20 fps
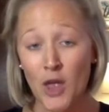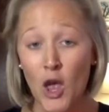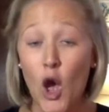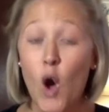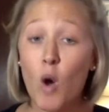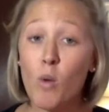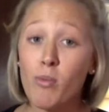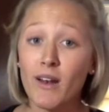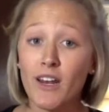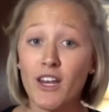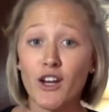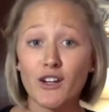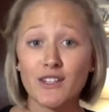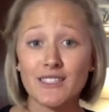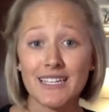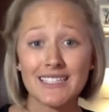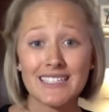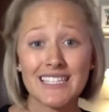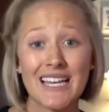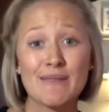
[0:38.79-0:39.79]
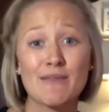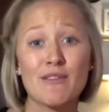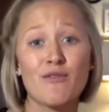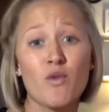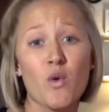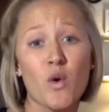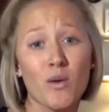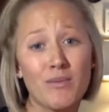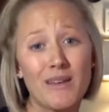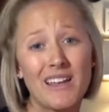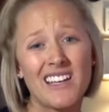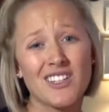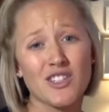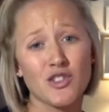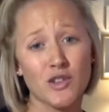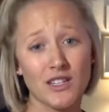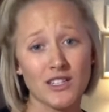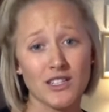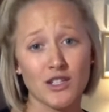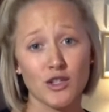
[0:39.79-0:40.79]
Opening your test kit before being
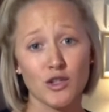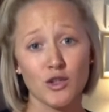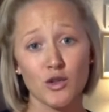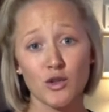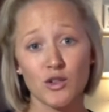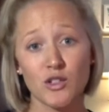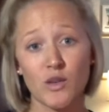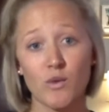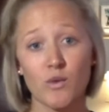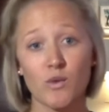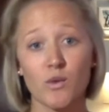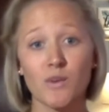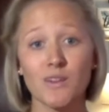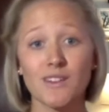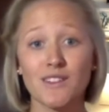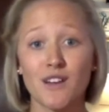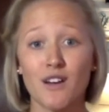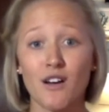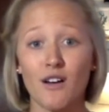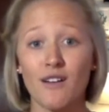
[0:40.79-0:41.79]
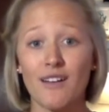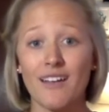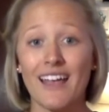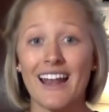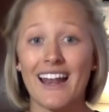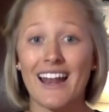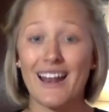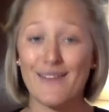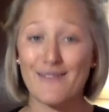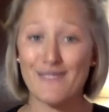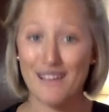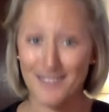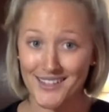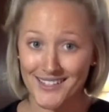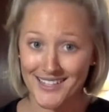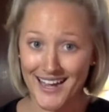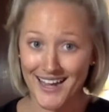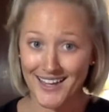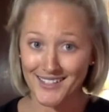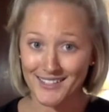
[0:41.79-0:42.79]
instructed to do so will result in an invalid
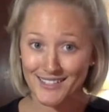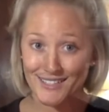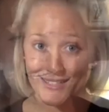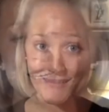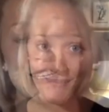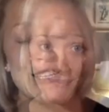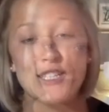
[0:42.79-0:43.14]
test.